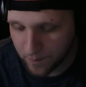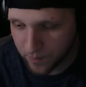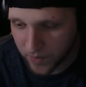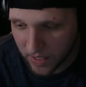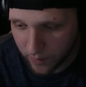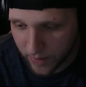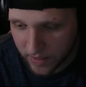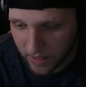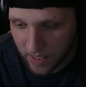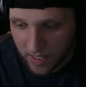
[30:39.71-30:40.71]
Anyways,
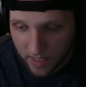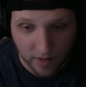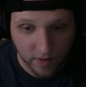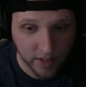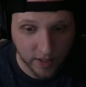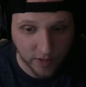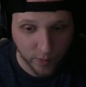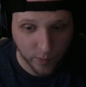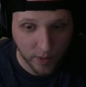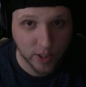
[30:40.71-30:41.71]
thank you guys for
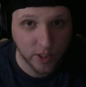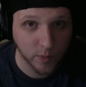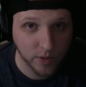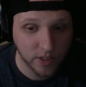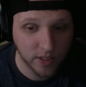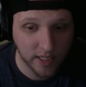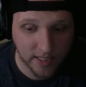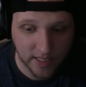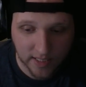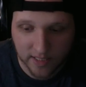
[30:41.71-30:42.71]
watching, and we'll see you guys
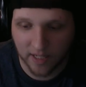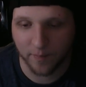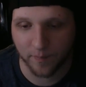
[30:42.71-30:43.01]
next time.